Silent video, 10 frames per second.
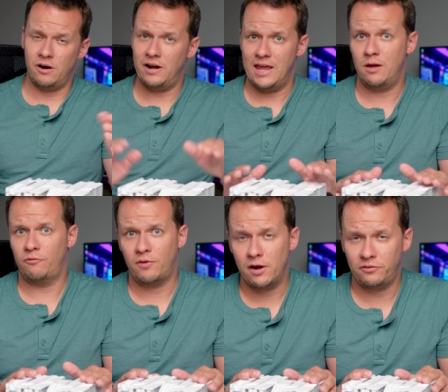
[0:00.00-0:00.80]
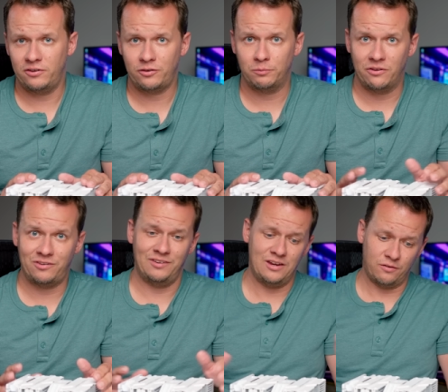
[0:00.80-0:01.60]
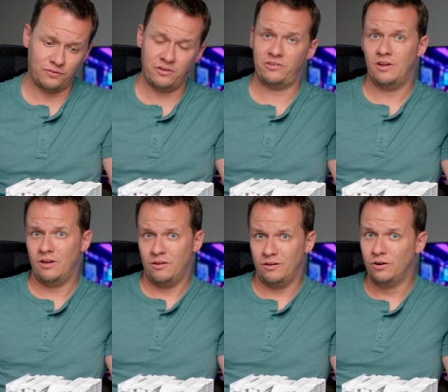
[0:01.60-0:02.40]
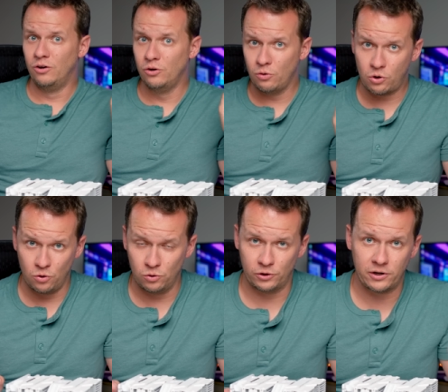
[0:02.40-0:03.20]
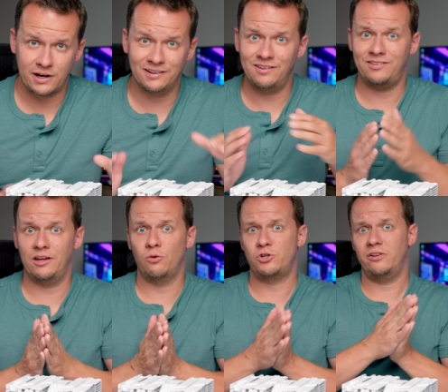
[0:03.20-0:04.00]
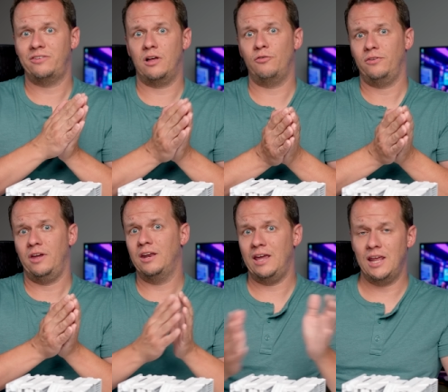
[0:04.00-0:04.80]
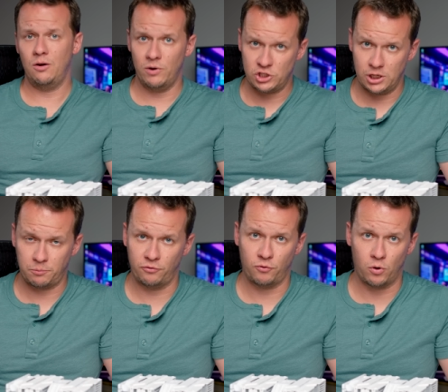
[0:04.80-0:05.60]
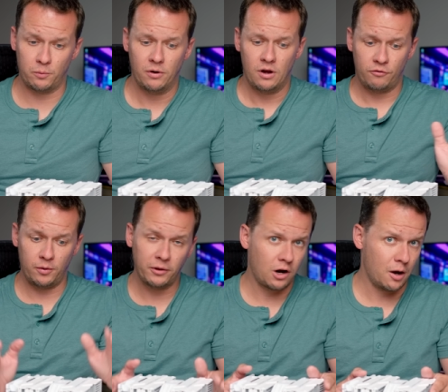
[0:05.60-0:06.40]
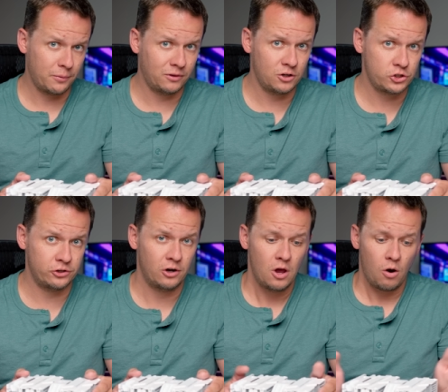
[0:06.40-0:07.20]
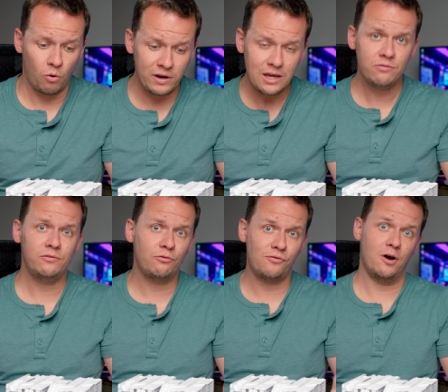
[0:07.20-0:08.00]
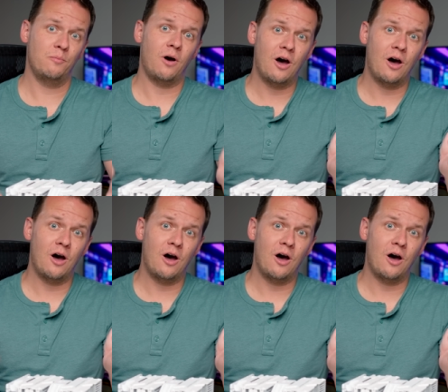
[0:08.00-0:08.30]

on an AM5 system to see if this new cooler can distinguish itself in any way, shape, or form from the competition, or even from